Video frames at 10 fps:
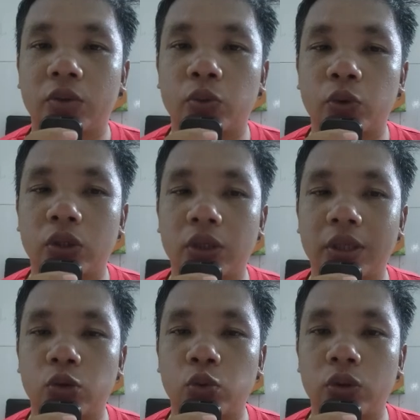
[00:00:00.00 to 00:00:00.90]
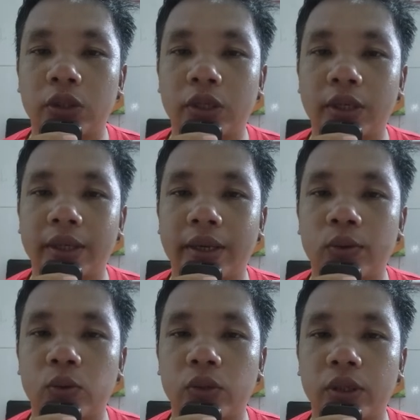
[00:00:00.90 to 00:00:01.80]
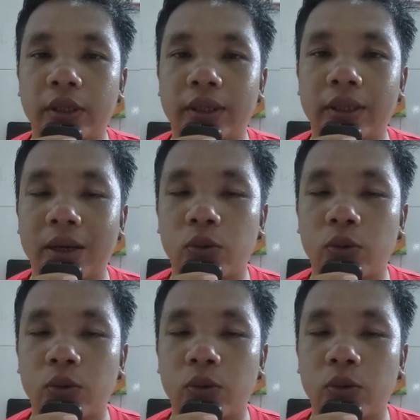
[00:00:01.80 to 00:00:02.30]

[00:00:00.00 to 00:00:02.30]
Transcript: survival skills for hikers and funded